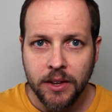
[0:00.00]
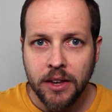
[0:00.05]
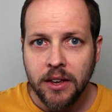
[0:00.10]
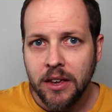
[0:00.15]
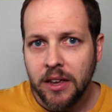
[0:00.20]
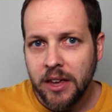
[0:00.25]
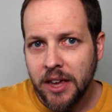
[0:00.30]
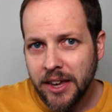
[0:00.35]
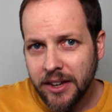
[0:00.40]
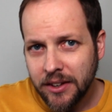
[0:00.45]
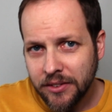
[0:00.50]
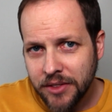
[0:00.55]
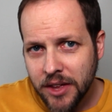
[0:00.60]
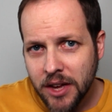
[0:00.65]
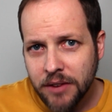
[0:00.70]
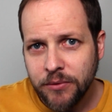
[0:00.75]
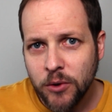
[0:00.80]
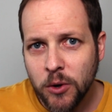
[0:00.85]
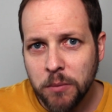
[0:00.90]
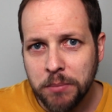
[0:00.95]
It can
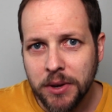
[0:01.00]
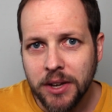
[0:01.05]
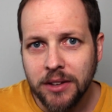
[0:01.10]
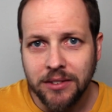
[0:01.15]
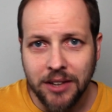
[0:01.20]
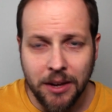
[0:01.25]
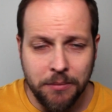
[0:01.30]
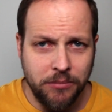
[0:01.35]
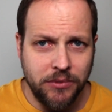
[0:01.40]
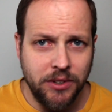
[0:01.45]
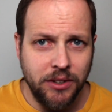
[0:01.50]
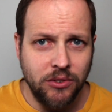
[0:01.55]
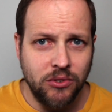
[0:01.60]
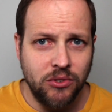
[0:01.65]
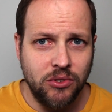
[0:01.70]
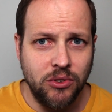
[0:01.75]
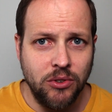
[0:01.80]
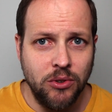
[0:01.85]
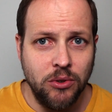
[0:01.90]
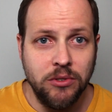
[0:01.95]
therefore be tempting
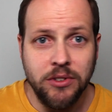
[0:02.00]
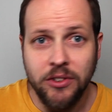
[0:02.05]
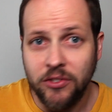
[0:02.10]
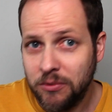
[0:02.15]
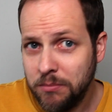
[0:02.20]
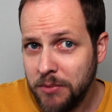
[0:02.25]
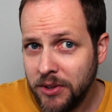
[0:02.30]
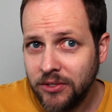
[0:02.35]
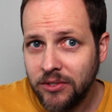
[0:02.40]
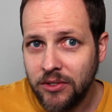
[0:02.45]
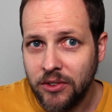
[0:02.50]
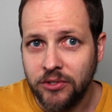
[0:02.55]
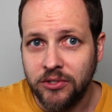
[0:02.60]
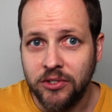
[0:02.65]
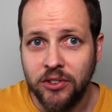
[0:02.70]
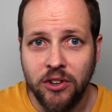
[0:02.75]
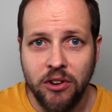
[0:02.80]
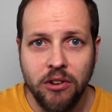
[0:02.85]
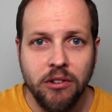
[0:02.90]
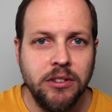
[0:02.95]
to dismiss the
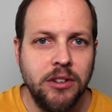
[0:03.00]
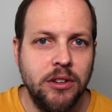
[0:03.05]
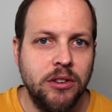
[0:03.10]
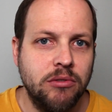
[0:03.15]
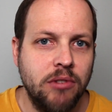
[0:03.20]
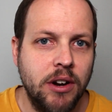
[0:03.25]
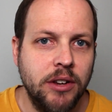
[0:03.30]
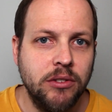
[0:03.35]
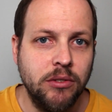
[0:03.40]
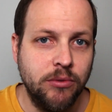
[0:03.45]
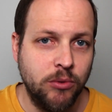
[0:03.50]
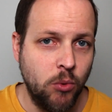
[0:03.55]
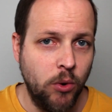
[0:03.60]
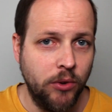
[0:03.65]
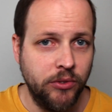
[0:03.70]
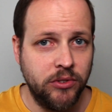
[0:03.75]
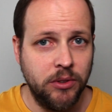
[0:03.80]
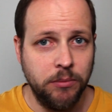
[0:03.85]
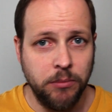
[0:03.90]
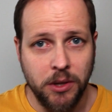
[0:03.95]
security threat of
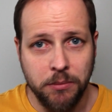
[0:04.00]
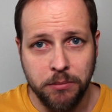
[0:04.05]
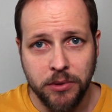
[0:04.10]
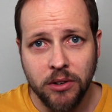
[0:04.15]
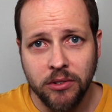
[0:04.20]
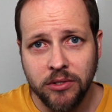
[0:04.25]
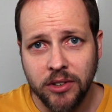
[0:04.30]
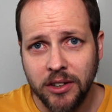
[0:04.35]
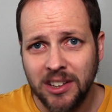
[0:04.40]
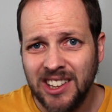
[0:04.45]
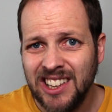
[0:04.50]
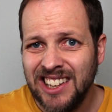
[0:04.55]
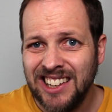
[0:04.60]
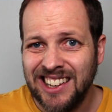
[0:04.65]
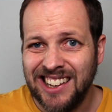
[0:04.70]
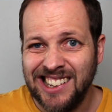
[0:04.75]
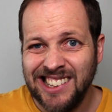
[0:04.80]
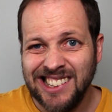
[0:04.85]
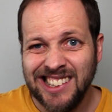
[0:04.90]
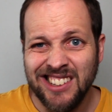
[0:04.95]
quantum computing
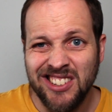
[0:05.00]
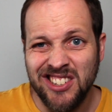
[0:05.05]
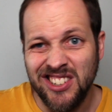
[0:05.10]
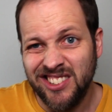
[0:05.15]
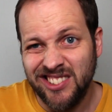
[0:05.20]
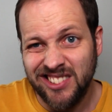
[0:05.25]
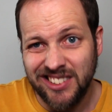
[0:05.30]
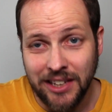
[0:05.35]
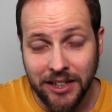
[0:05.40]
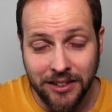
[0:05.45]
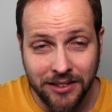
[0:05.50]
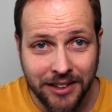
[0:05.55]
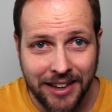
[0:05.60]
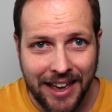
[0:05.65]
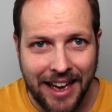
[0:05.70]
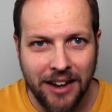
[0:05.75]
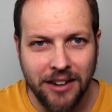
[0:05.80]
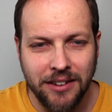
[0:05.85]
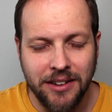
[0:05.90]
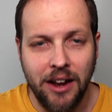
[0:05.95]
and just kick the
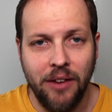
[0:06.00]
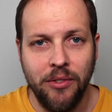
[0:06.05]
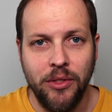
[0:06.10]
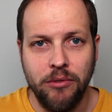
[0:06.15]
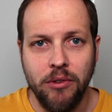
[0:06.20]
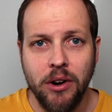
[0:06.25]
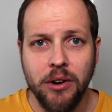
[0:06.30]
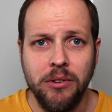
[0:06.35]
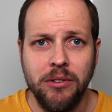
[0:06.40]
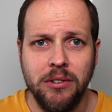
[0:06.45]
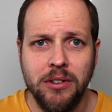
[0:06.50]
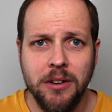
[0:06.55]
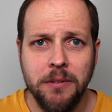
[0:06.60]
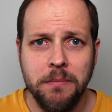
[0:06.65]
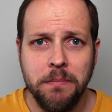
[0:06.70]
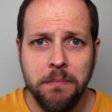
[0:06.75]
can down the road.